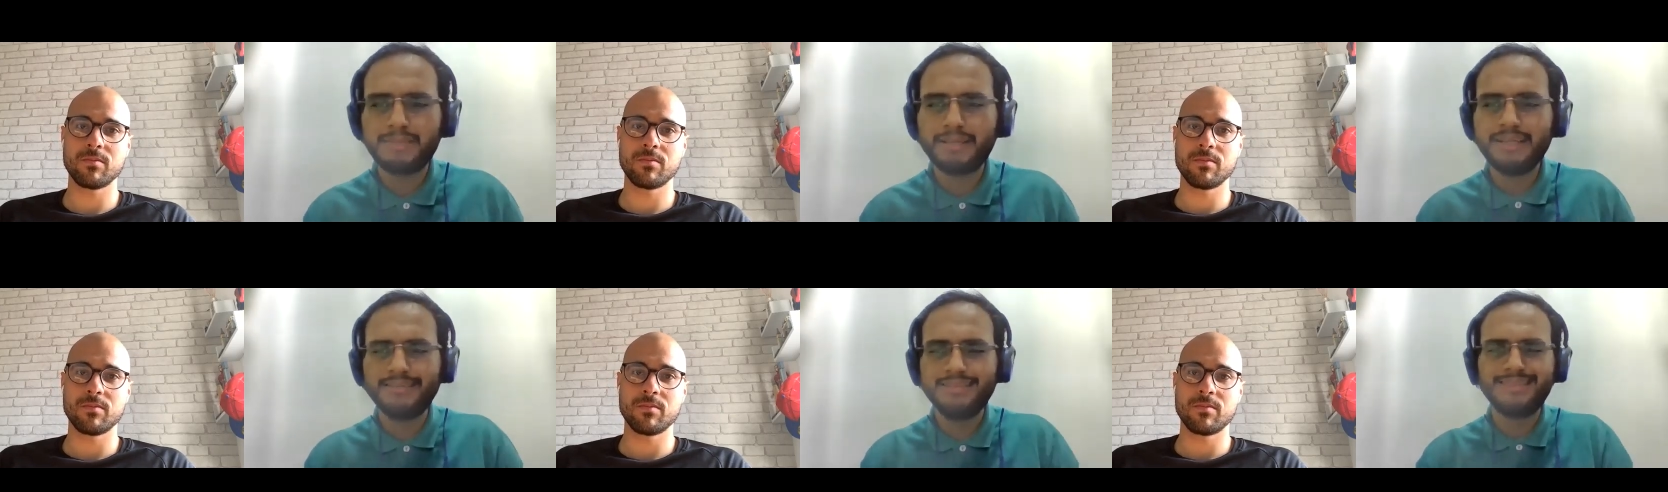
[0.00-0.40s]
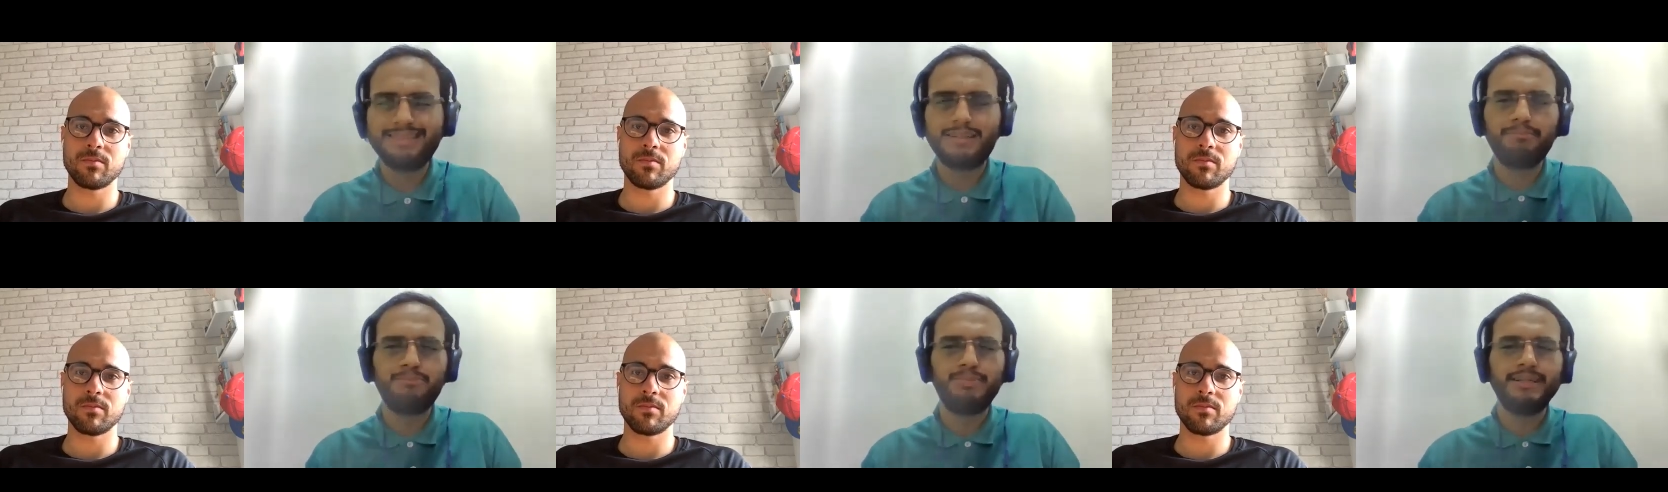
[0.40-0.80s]
Speaker 1: is it
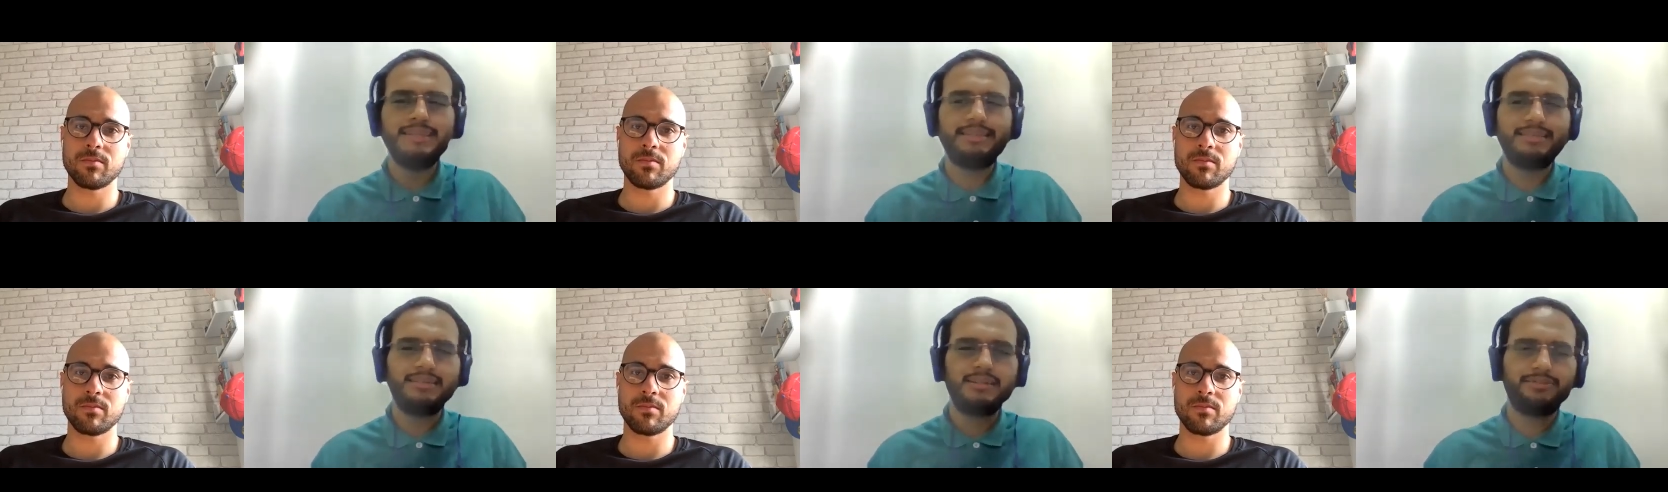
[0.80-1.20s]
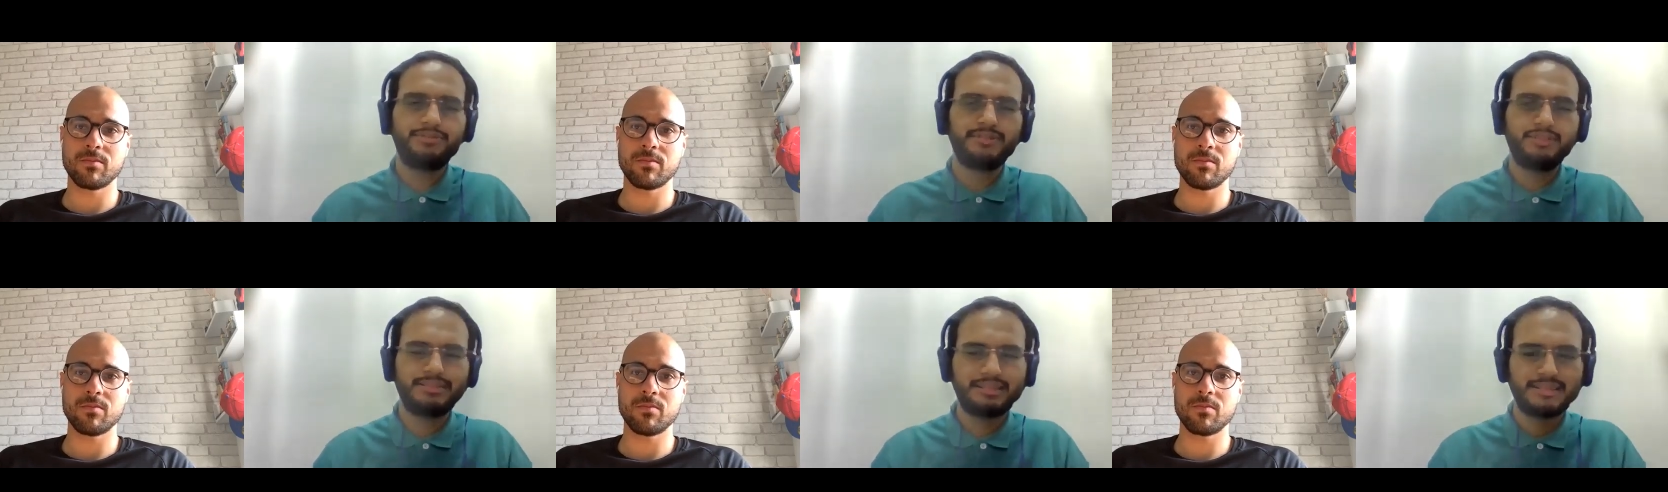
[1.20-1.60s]
complete enough
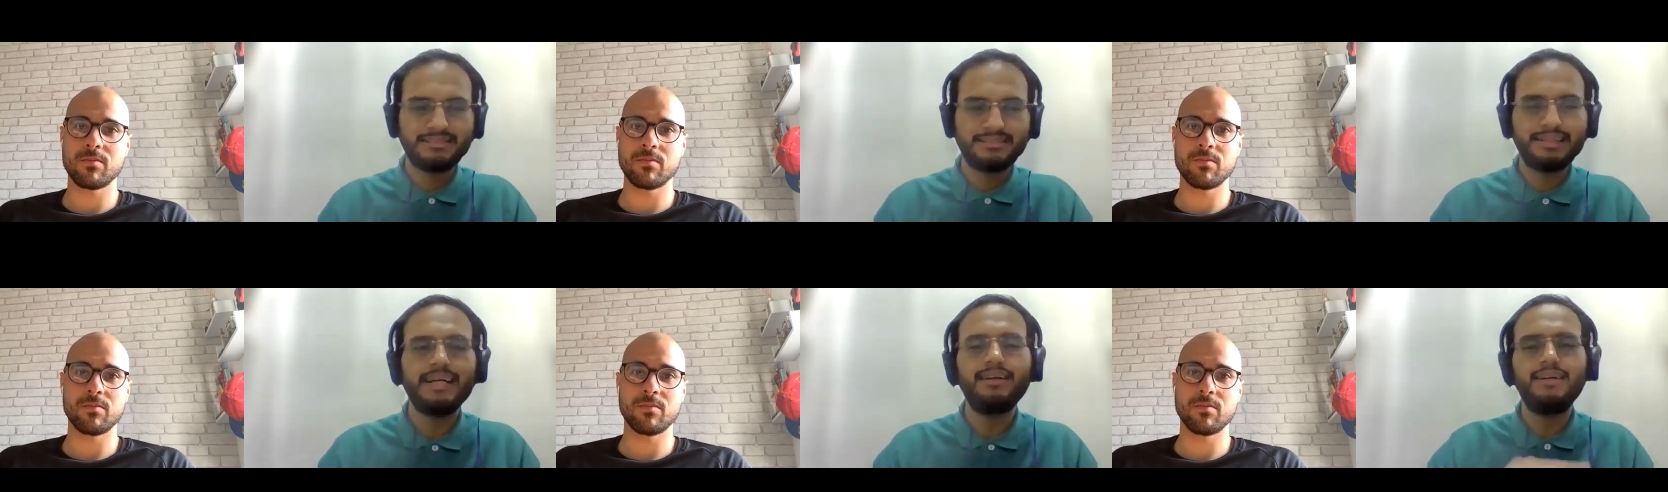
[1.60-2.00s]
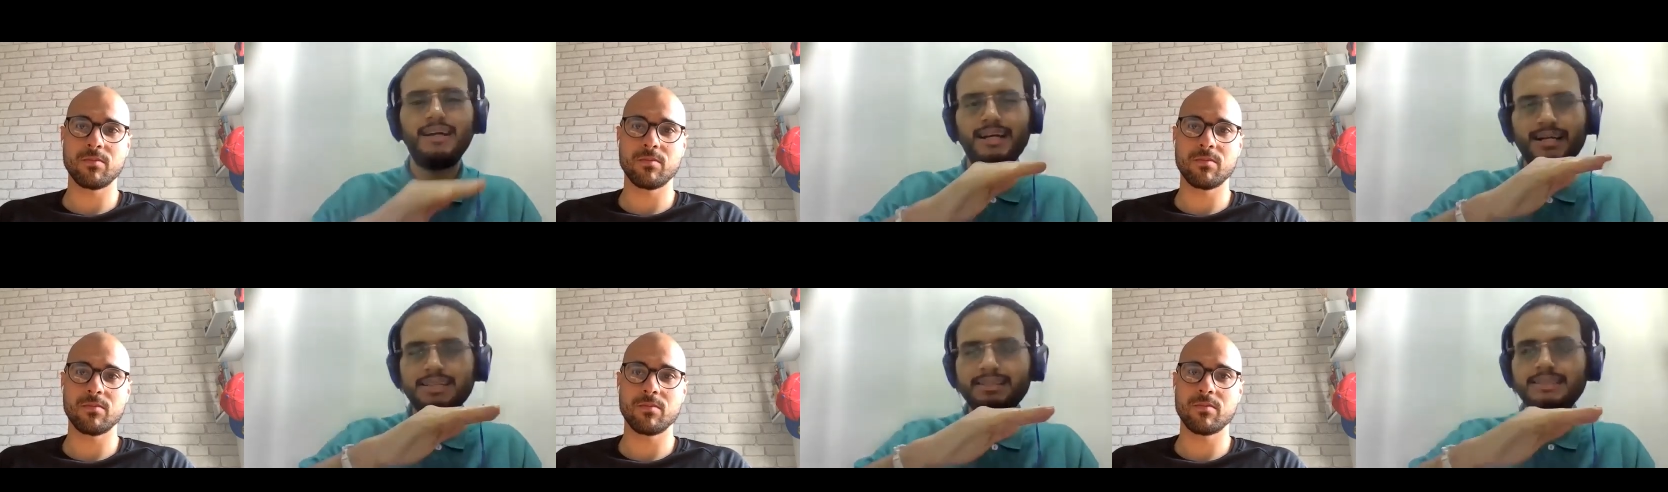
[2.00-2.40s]
to sustain a
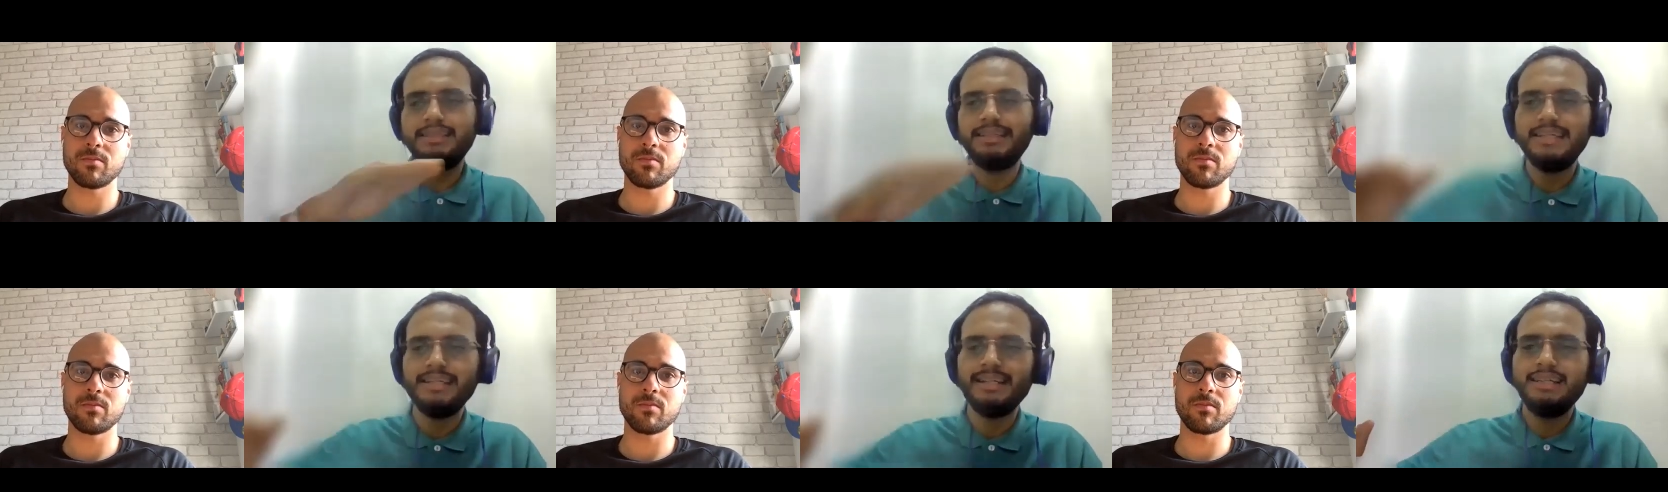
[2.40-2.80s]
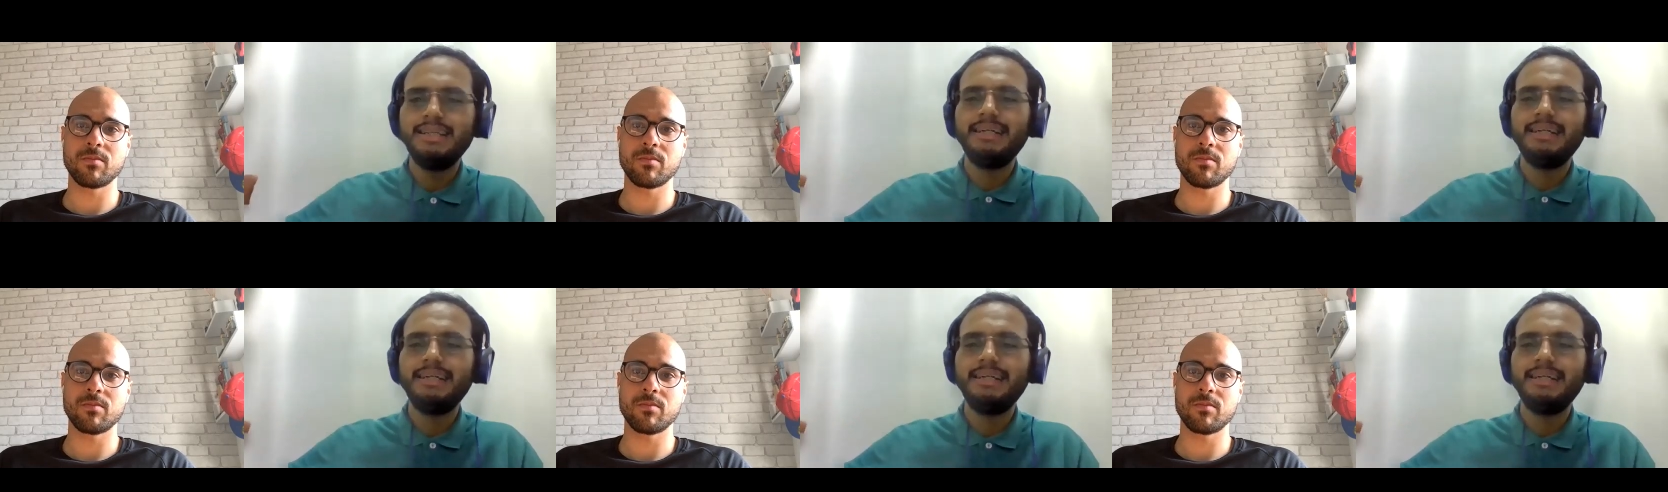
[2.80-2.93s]
healthy